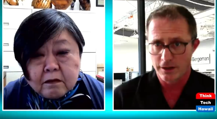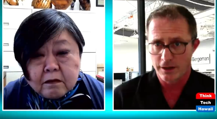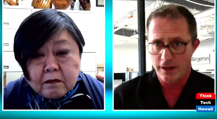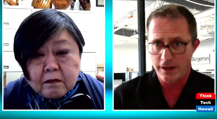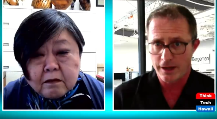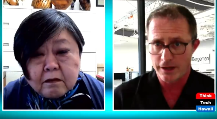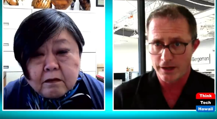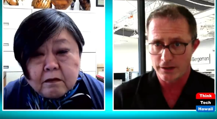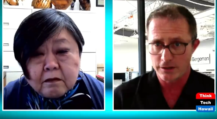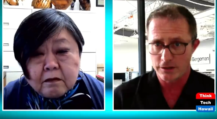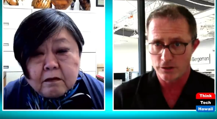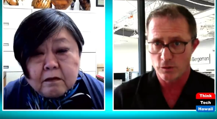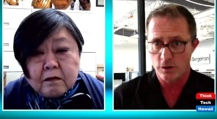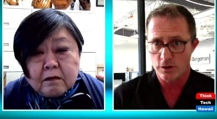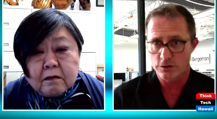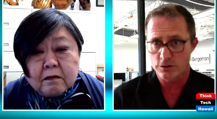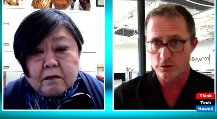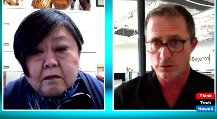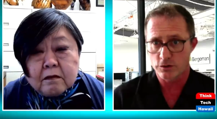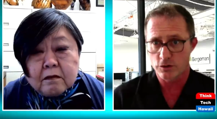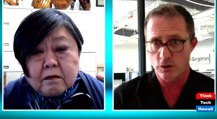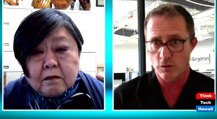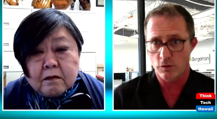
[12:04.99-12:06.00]
Speaker 1: And you
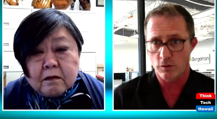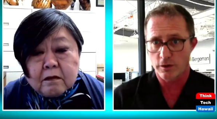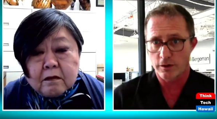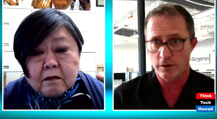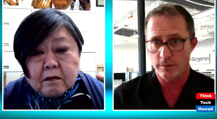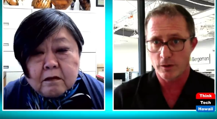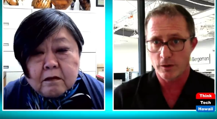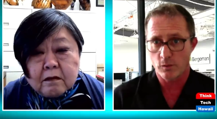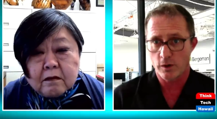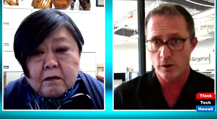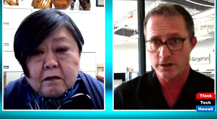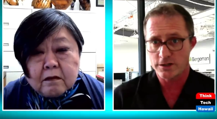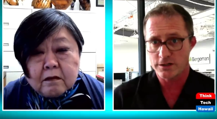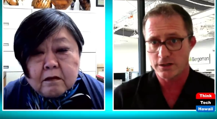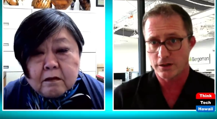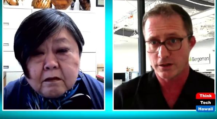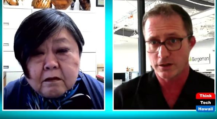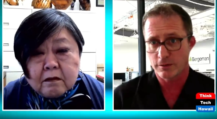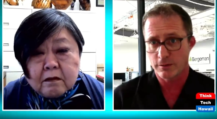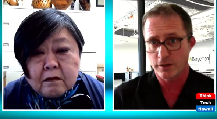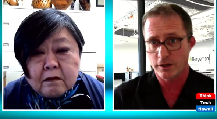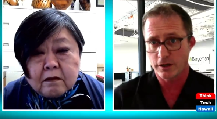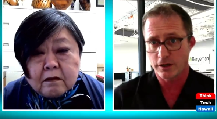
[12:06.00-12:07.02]
also don't want to be wasting
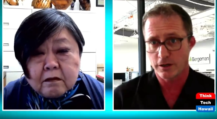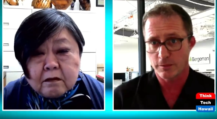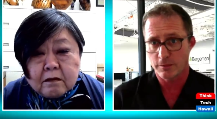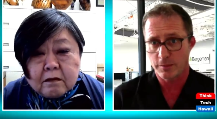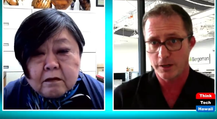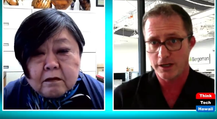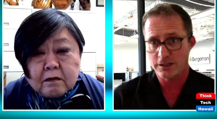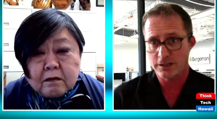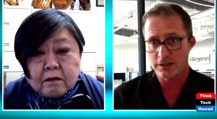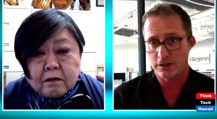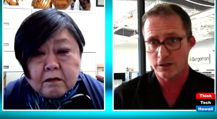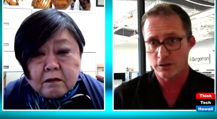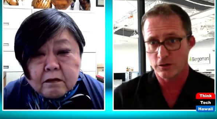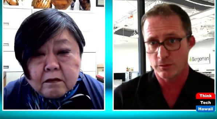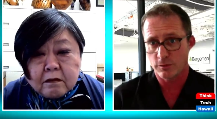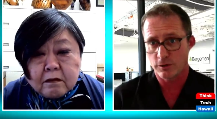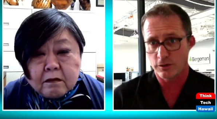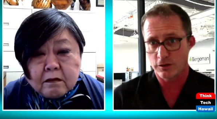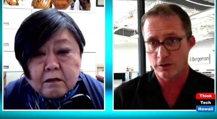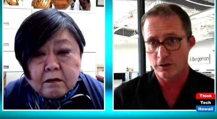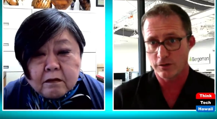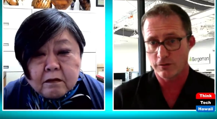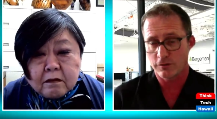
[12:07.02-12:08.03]
the money on painting your
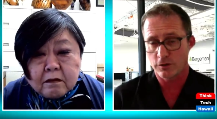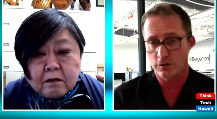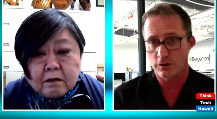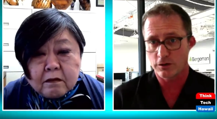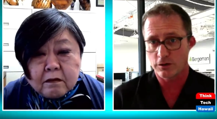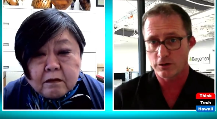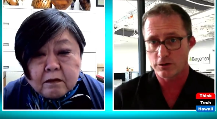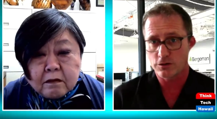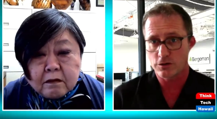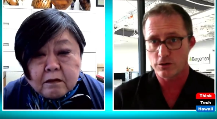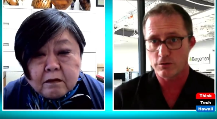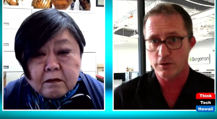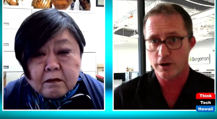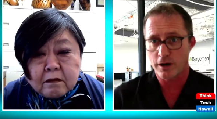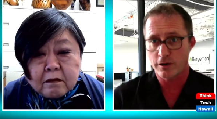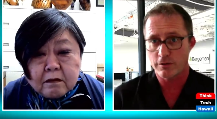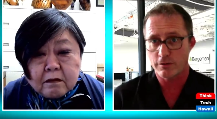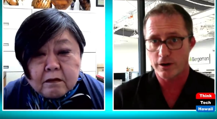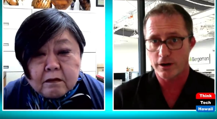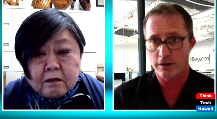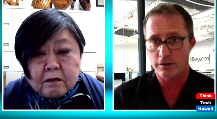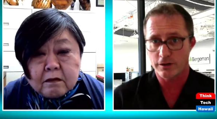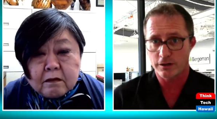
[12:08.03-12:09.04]
building if you're going to turn right
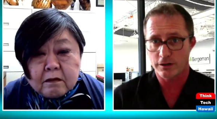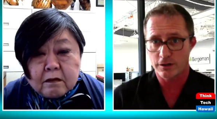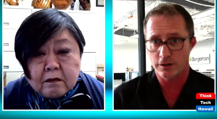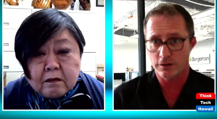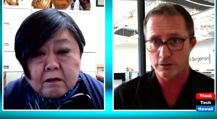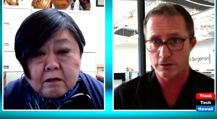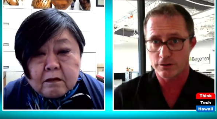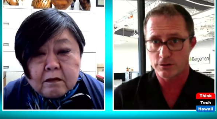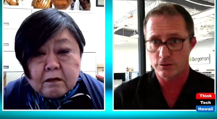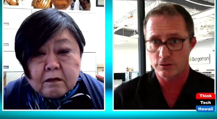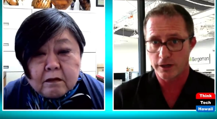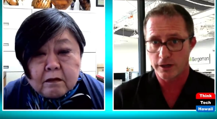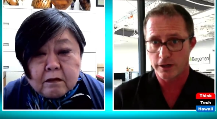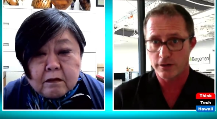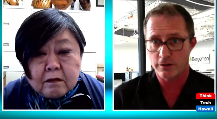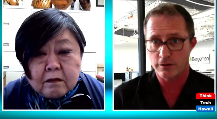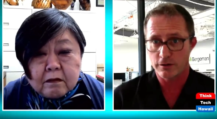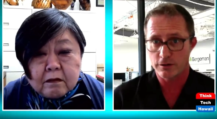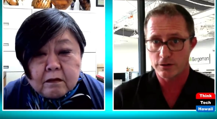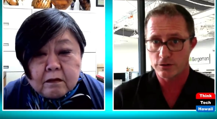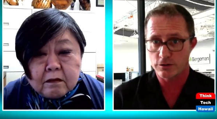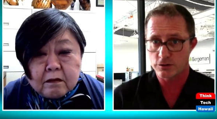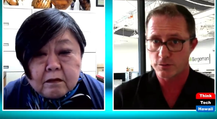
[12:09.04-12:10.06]
around a year or two
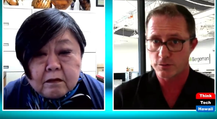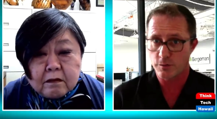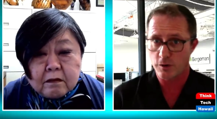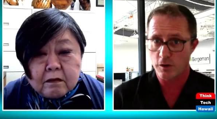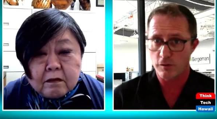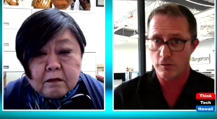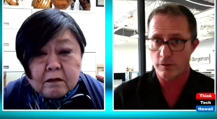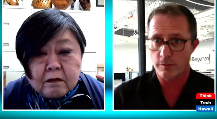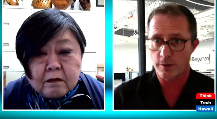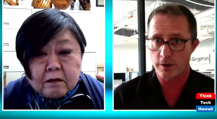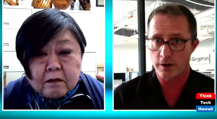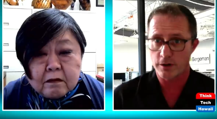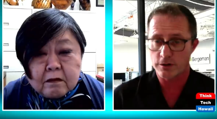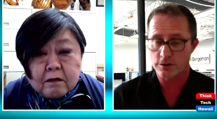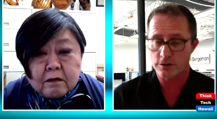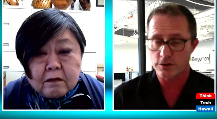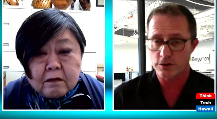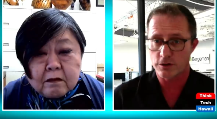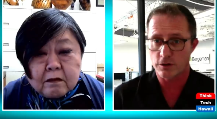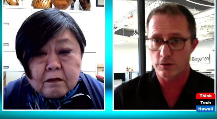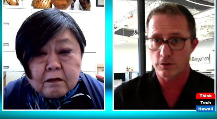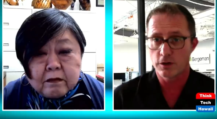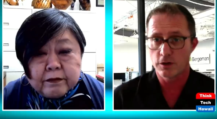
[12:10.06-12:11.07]
later and do spall repair.
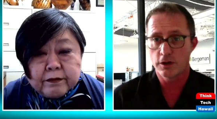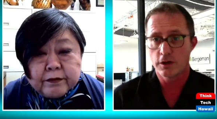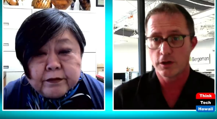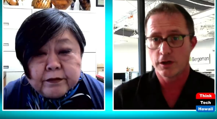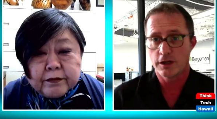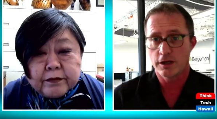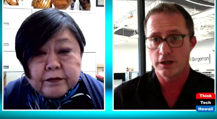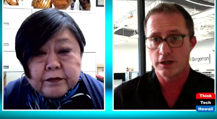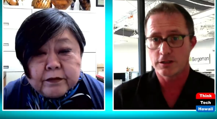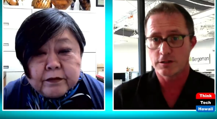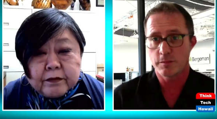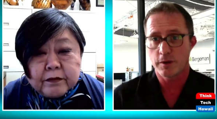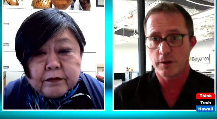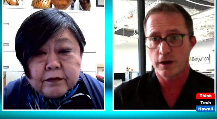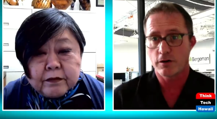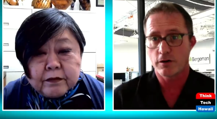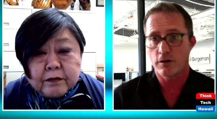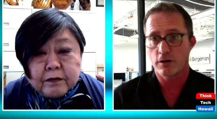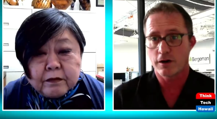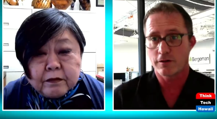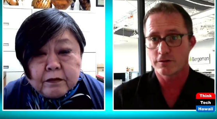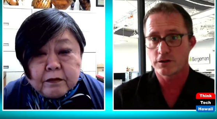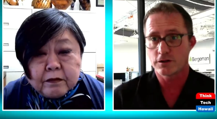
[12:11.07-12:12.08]
So it's better
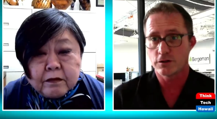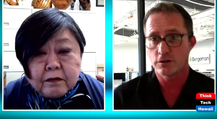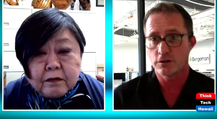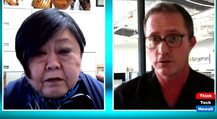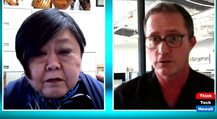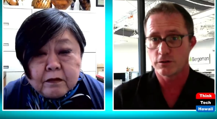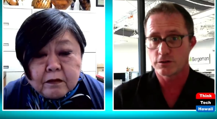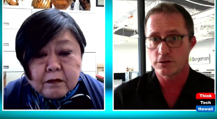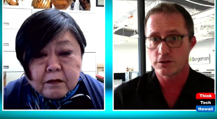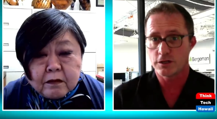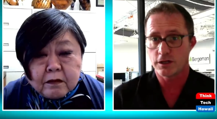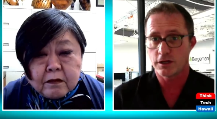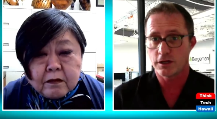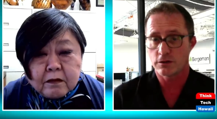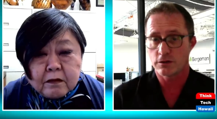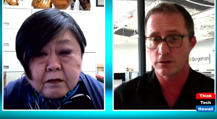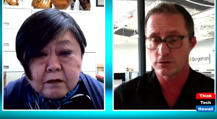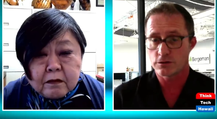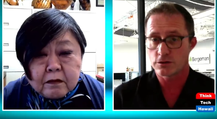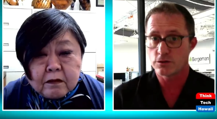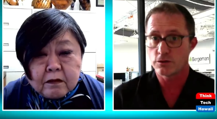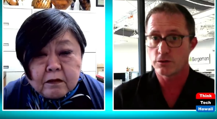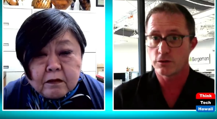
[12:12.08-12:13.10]
off to do those, te-
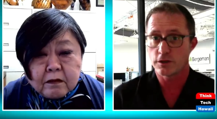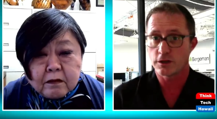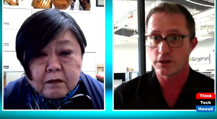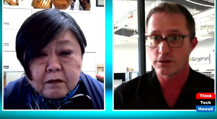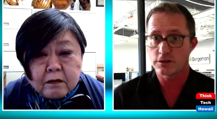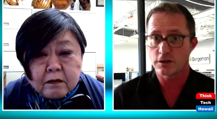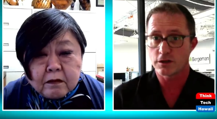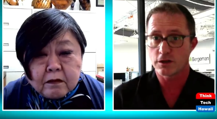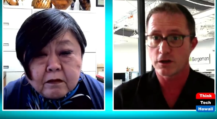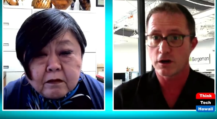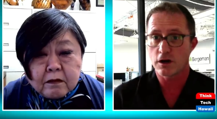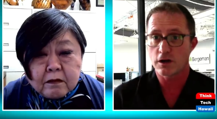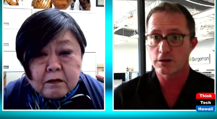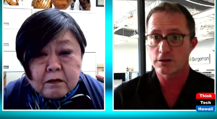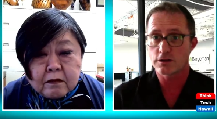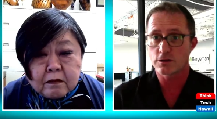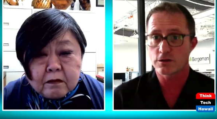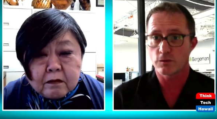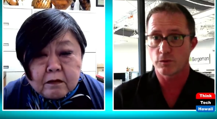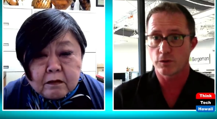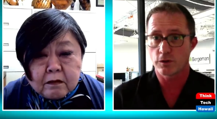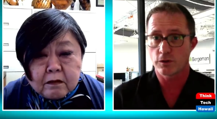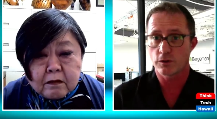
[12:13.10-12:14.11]
those two things in
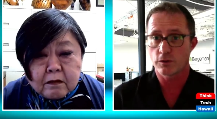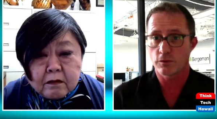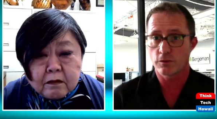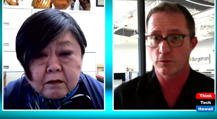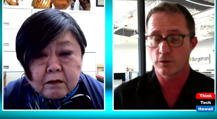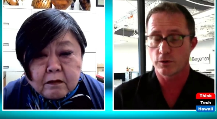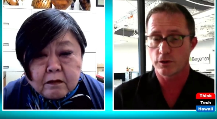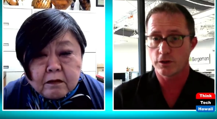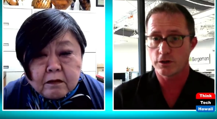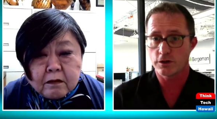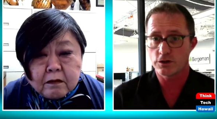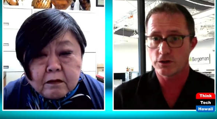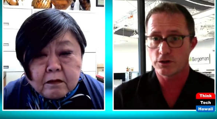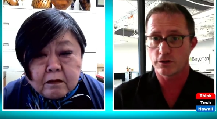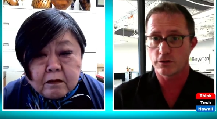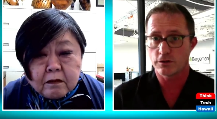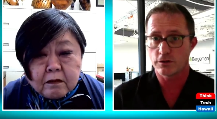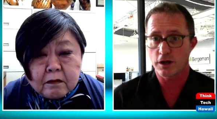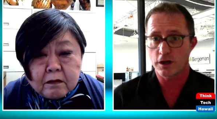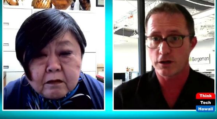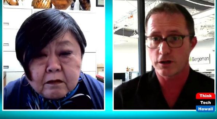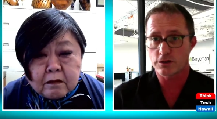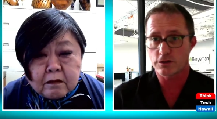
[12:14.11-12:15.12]
concert with, with each other,
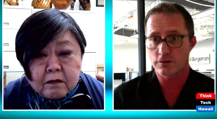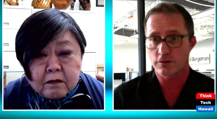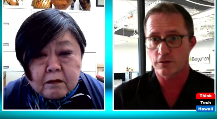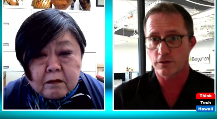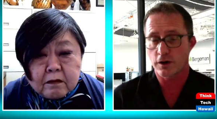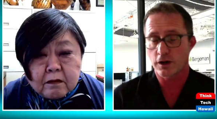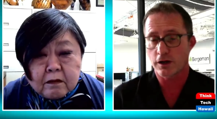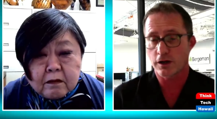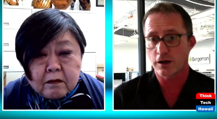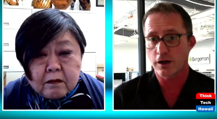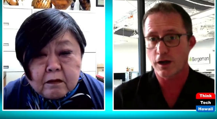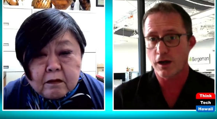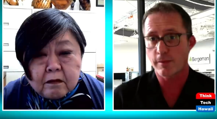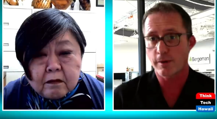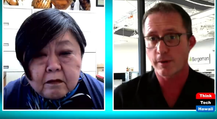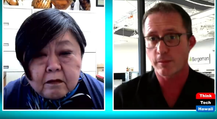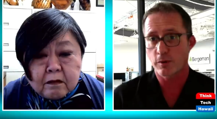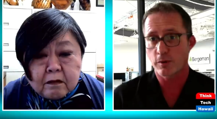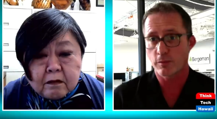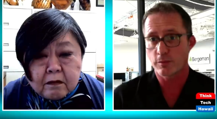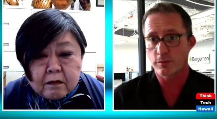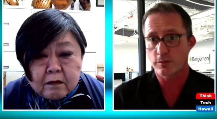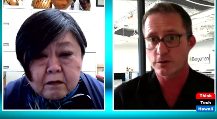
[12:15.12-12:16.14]
not just for
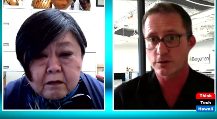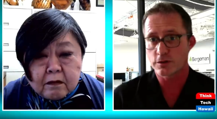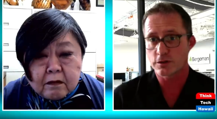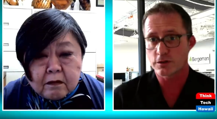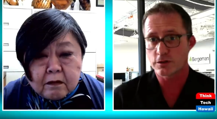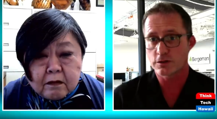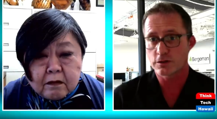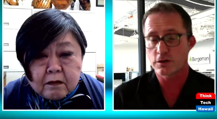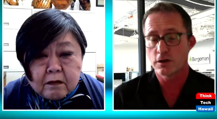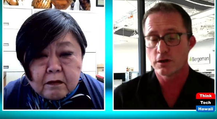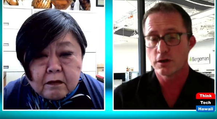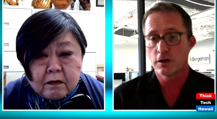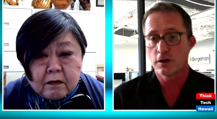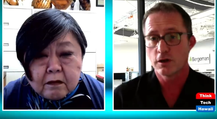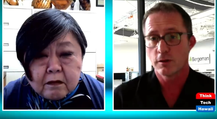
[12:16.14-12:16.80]
economic purposes,